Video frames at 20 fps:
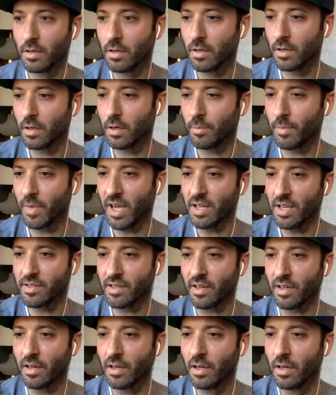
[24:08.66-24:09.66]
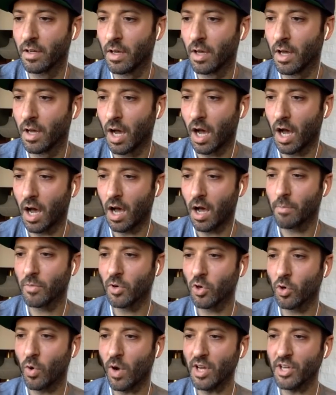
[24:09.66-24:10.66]
Amazing.
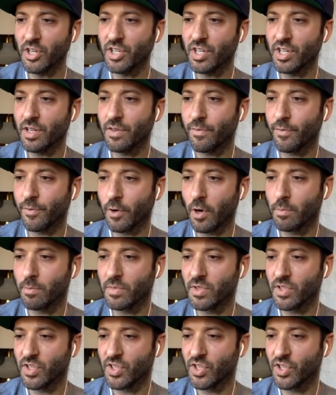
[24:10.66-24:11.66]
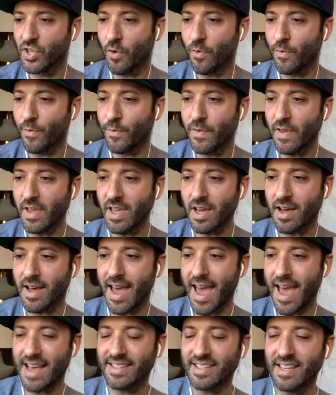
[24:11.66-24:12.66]
Question from Sophia
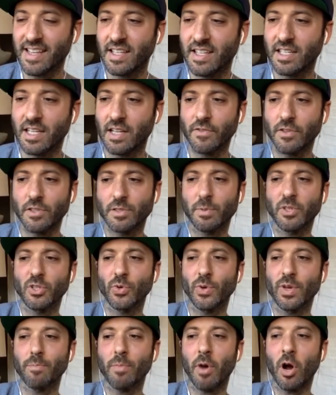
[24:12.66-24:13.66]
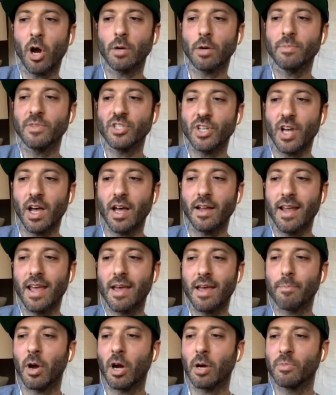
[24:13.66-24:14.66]
asking the difference between
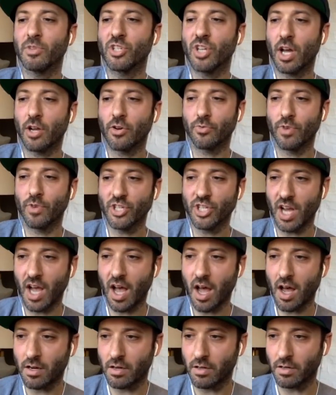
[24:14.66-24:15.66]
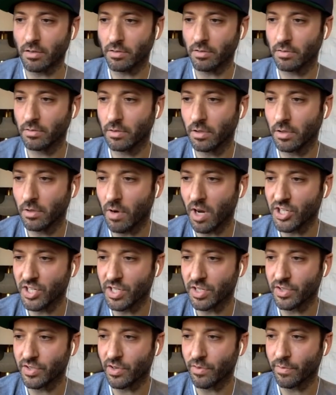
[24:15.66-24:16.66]
Parmesan and Parmigiano Reggiano. Good
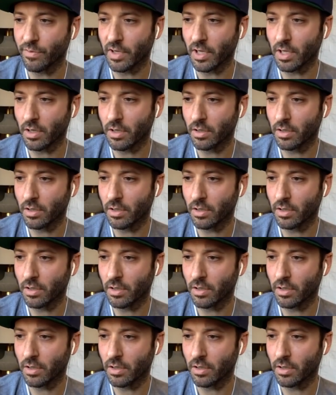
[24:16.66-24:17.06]
question, Sophia.